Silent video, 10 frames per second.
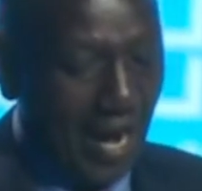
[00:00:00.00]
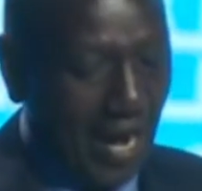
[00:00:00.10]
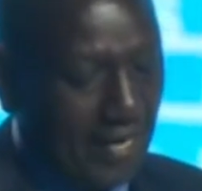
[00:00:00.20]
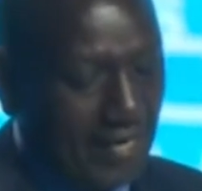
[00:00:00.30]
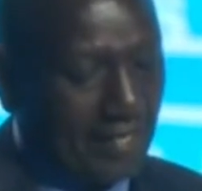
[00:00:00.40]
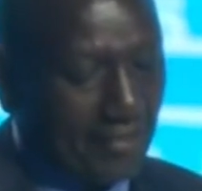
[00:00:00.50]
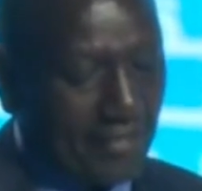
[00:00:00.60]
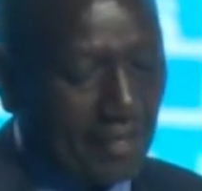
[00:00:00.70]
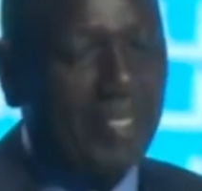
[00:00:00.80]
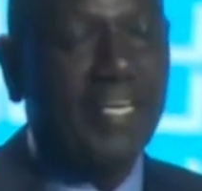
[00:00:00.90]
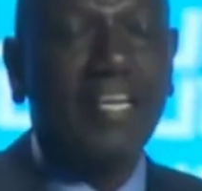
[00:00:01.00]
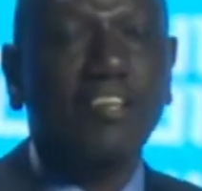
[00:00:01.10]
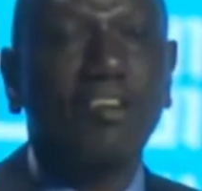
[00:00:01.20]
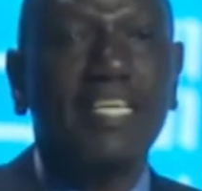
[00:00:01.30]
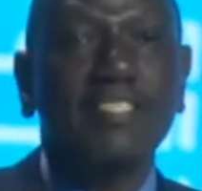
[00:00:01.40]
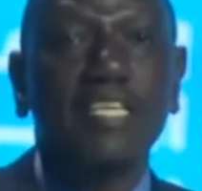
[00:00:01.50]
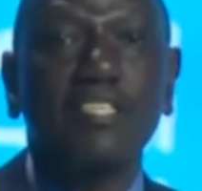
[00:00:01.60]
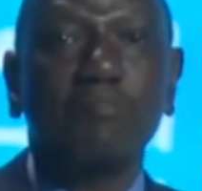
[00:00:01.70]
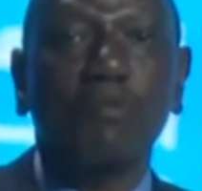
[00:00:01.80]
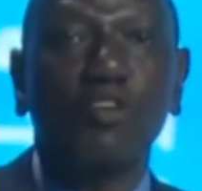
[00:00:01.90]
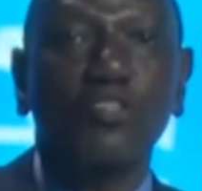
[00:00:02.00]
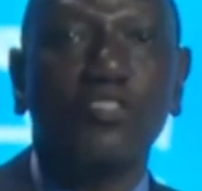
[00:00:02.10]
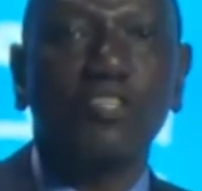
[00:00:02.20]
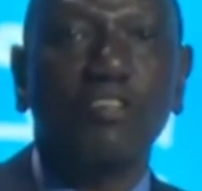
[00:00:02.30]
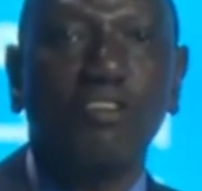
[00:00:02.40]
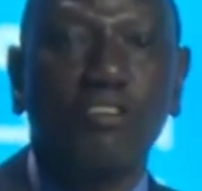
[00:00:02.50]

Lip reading: and the miraculous explosion